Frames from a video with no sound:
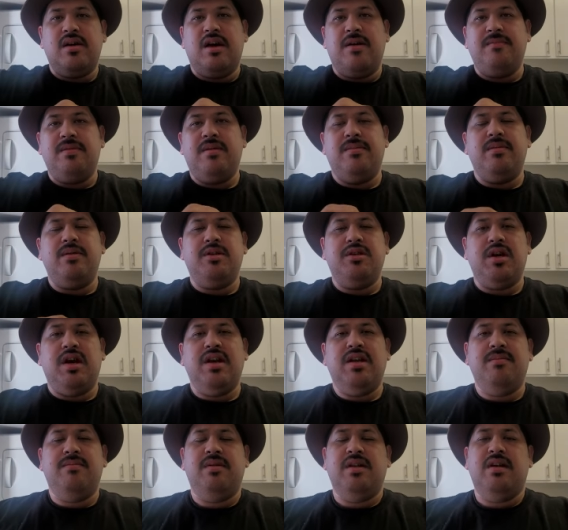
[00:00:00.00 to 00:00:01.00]
I've never
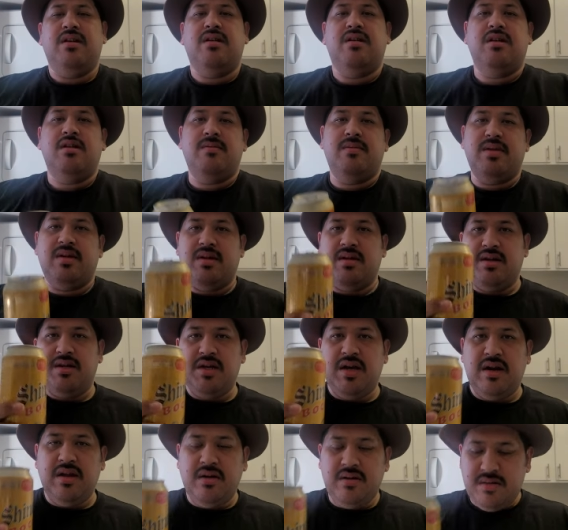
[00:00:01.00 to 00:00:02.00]
tried it, but I heard of it.
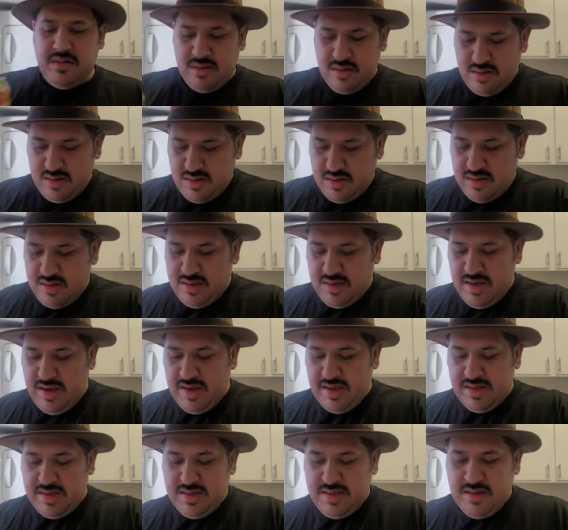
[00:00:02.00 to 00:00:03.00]
Shout out uh,
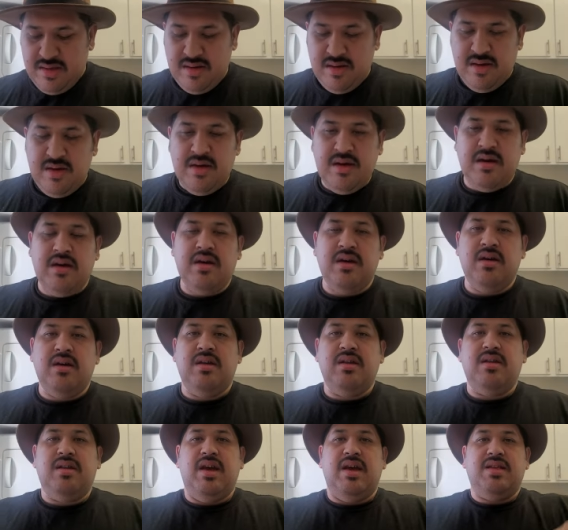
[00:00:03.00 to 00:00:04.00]
Tex,
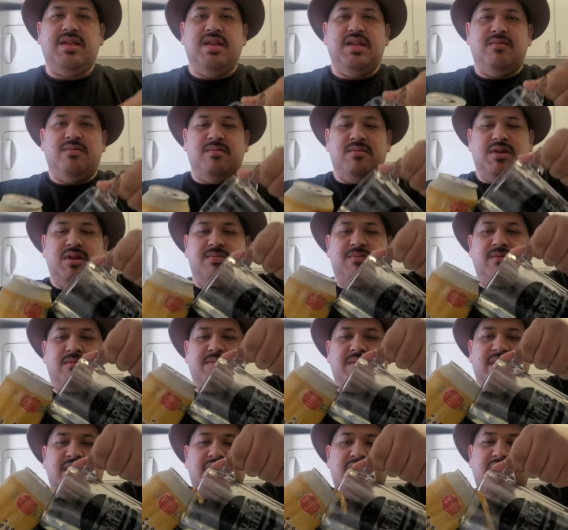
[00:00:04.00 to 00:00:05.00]
Texas from Triple
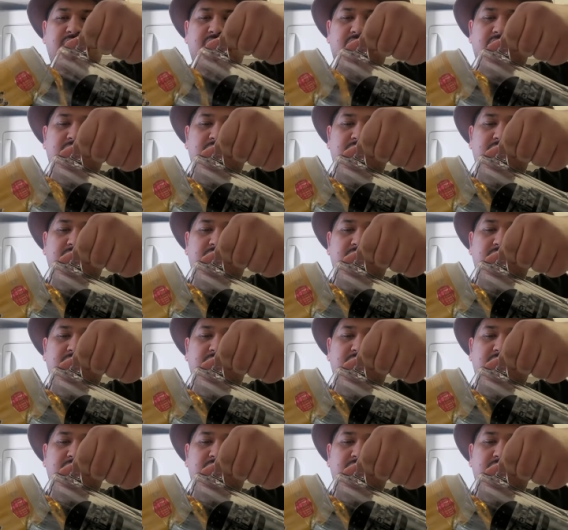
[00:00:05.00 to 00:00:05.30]
B.